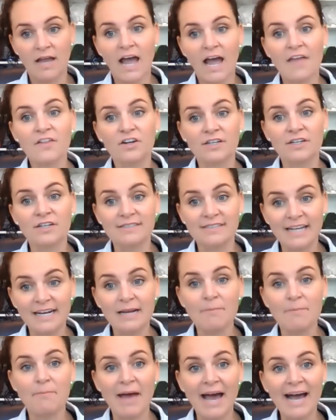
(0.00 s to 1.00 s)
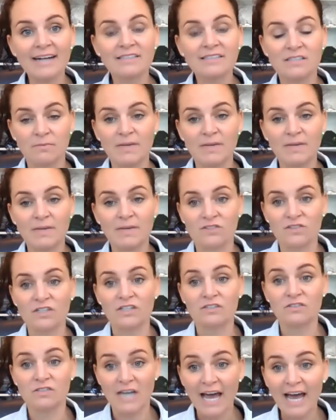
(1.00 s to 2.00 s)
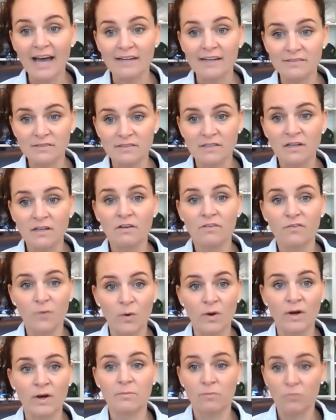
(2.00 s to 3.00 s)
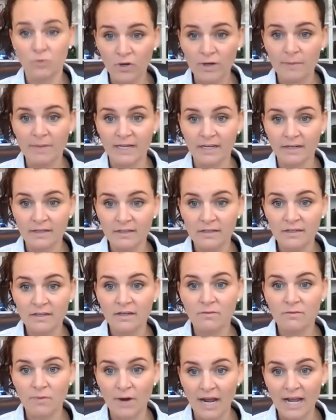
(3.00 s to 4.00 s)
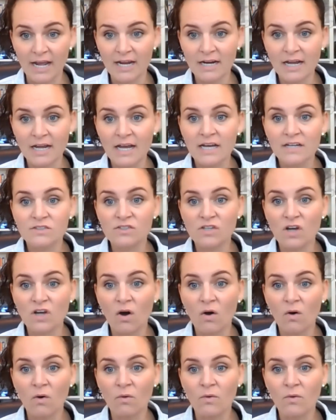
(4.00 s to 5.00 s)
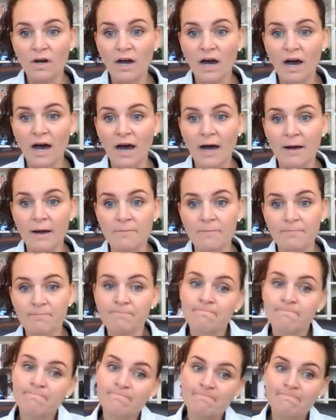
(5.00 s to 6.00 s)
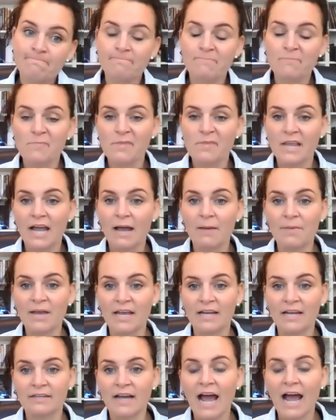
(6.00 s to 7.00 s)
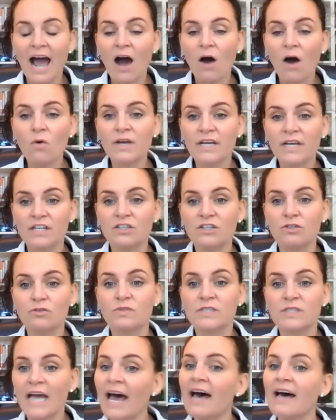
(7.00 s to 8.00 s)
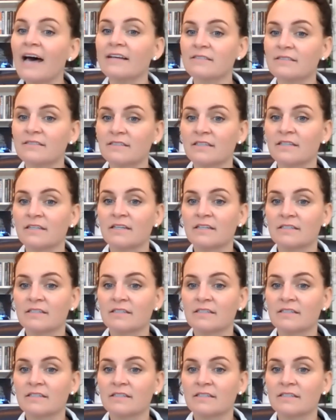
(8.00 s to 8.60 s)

And they're going to send it back to me as their test for employment, right? So, I mean, how can you test